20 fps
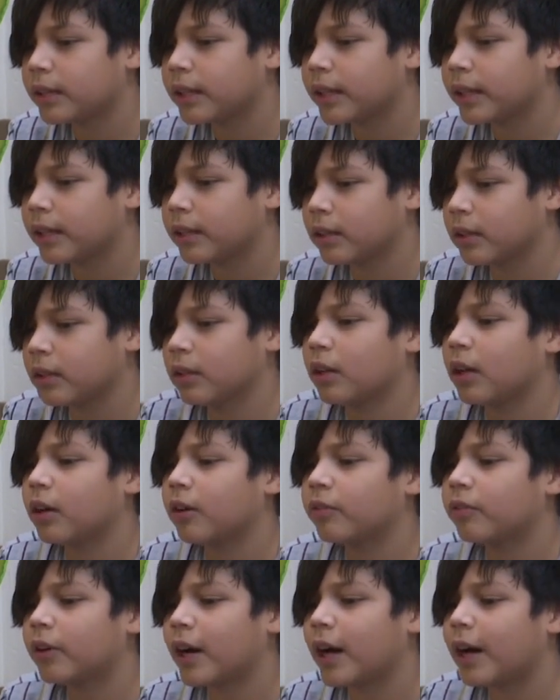they
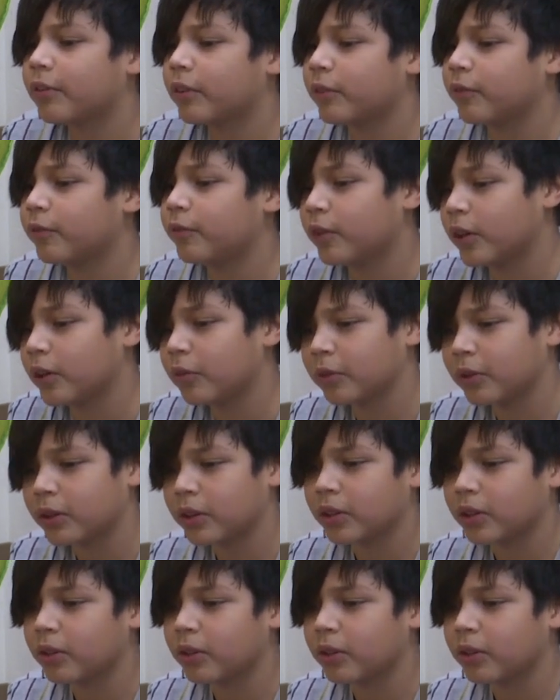love having fun with